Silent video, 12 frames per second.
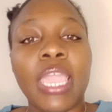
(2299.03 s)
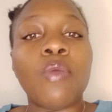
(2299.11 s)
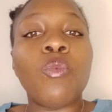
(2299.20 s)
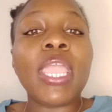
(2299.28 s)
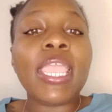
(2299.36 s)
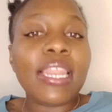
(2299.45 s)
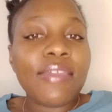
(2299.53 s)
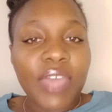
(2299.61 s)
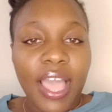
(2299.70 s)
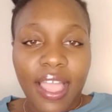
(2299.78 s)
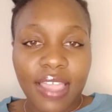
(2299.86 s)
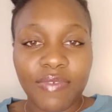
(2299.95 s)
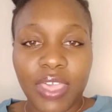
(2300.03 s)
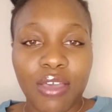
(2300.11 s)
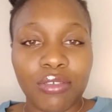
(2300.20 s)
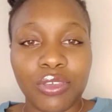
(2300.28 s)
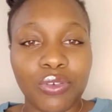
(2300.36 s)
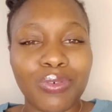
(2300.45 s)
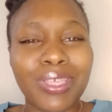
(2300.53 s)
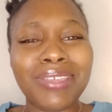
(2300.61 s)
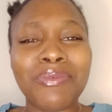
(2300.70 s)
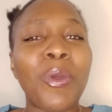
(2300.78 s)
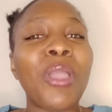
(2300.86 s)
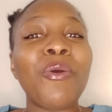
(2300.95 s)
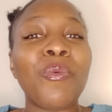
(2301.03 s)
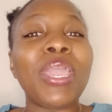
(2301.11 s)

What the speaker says: And we ain't even high value. Well,